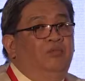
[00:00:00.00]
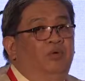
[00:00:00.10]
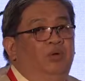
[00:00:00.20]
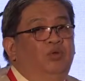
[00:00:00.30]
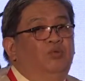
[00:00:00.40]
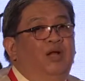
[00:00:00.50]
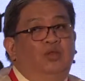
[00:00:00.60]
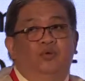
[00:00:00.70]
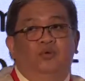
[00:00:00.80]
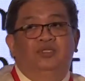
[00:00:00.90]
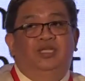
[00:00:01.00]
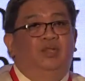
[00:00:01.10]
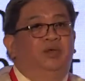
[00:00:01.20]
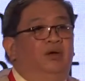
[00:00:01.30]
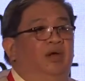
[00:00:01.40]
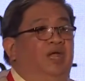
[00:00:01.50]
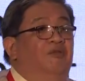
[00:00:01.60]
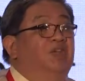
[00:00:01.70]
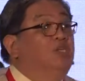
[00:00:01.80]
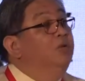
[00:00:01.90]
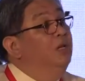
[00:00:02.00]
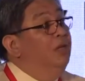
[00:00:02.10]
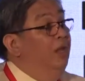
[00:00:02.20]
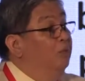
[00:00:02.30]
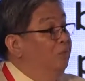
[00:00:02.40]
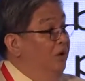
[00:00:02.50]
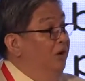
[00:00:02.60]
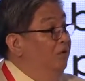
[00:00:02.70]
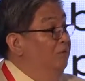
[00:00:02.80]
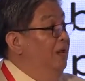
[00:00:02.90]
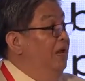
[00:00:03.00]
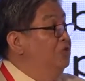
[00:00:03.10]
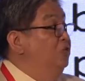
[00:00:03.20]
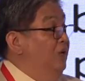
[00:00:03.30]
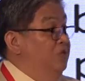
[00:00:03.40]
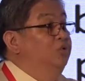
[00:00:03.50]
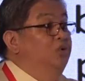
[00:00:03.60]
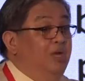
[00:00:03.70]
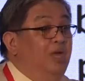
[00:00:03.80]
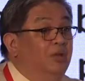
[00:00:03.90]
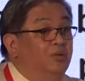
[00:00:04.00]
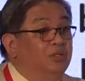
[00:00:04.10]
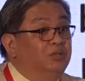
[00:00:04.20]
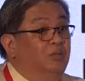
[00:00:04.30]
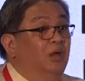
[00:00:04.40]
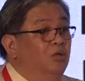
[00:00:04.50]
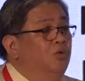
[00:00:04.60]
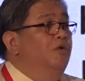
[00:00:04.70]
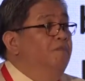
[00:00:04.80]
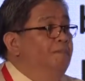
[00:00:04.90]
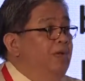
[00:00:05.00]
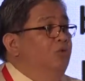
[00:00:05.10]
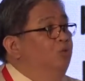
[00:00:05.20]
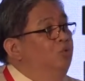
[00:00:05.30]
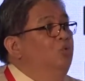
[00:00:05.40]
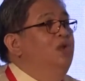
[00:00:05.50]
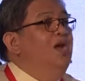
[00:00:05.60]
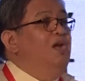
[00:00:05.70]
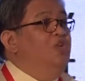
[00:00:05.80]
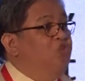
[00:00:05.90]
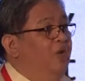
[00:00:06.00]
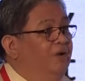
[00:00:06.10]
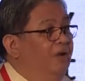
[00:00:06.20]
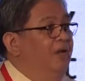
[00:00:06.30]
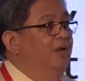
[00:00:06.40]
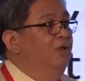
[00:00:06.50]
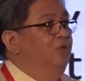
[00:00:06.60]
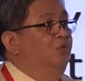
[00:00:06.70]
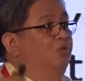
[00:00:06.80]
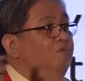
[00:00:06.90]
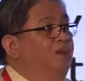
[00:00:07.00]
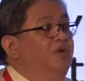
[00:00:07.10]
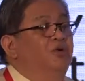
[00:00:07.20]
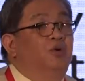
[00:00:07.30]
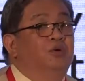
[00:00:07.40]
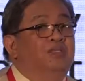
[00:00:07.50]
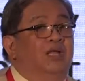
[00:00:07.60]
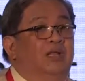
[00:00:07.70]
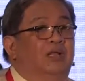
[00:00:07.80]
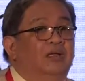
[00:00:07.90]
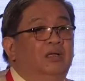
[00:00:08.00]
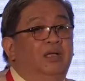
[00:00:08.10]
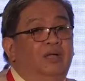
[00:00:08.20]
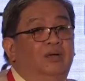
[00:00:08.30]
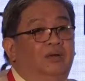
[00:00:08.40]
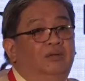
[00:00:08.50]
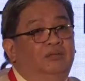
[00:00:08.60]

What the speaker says: We would want to consider a regional network of election adjudicators to compare, to do knowledge sharing, to compare notes, and you know,